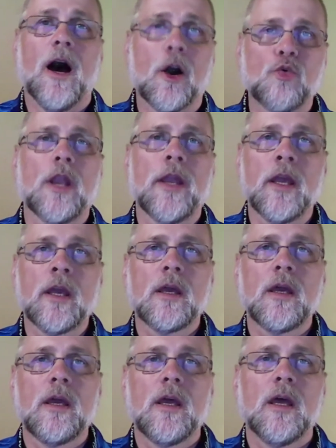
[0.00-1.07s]
are
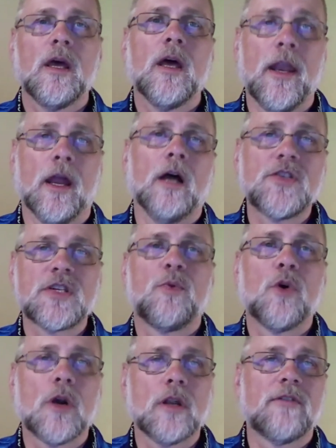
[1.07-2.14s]
running an
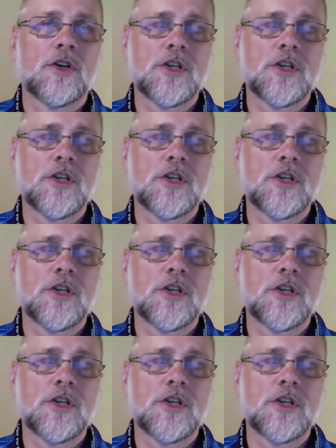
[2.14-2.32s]
unsupported